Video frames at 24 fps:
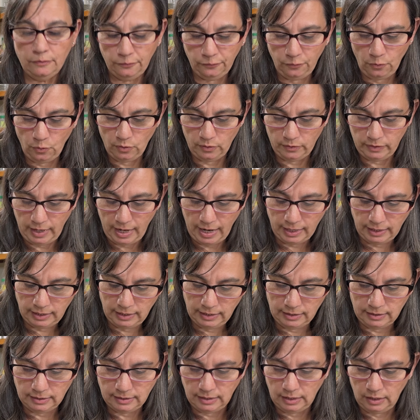for that
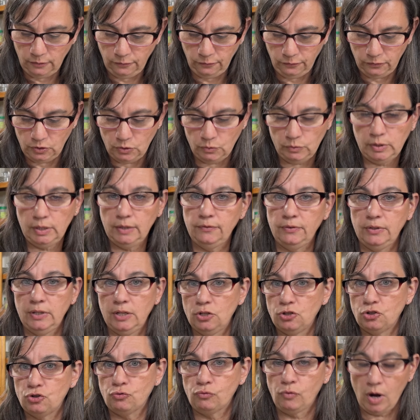is if you live in a
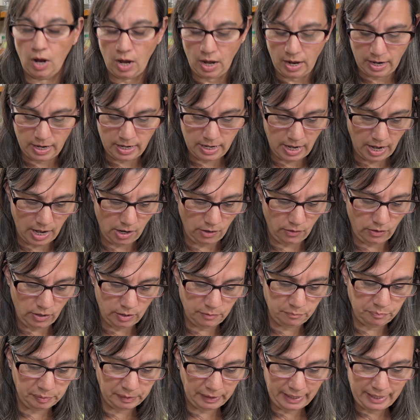dry,
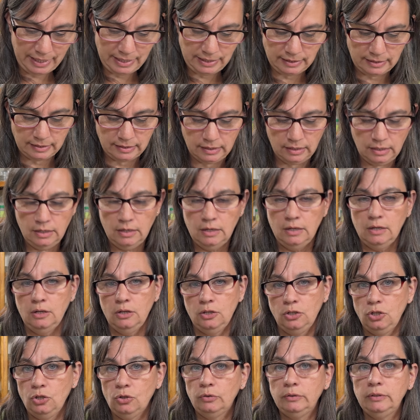arid place,
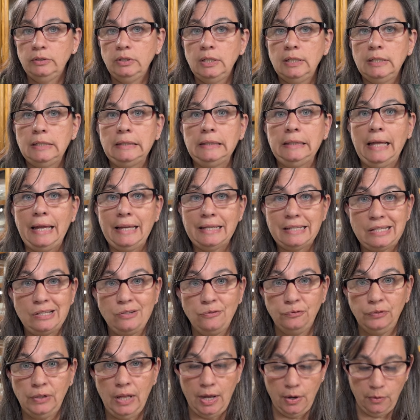you'll need less
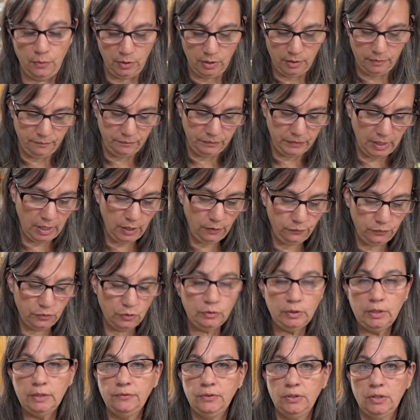flour. If you
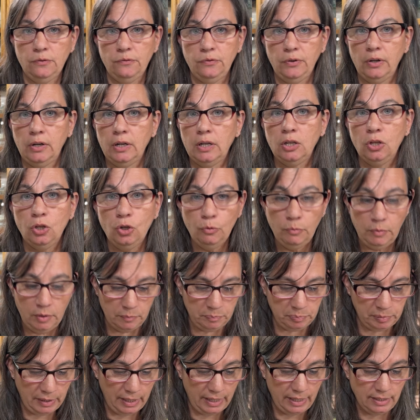live in a very humid
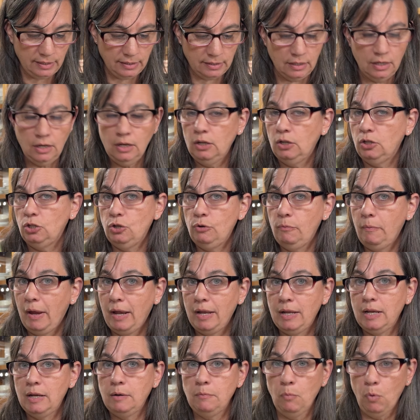place, you may
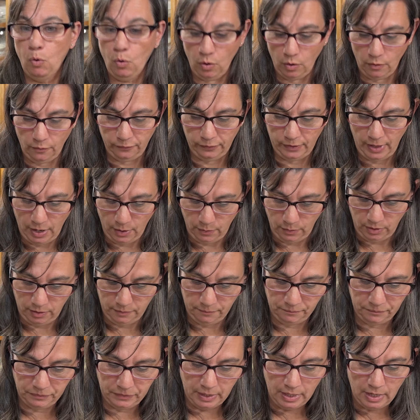need more flour.
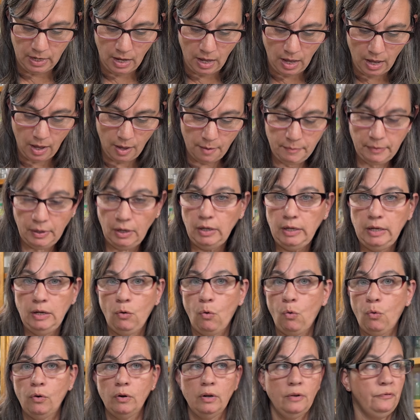Um, it,
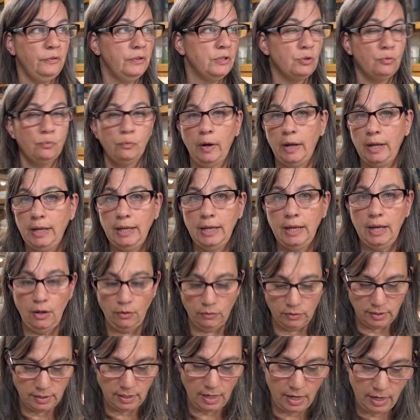or if it's raining
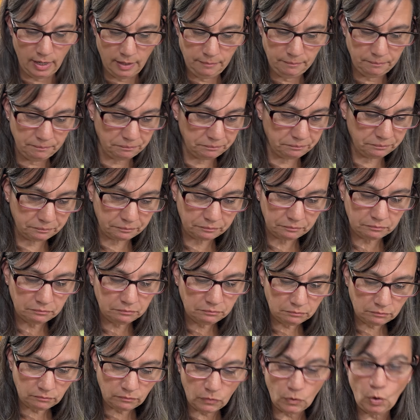outside
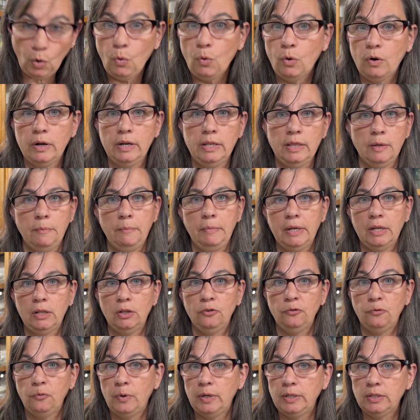or in the middle
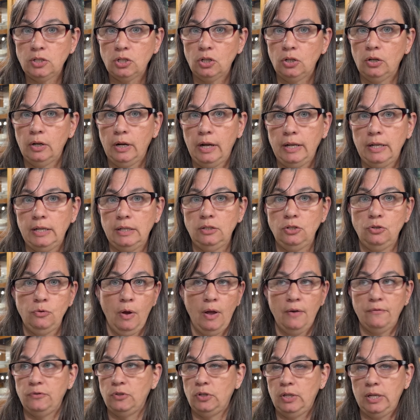of winter and it, you have your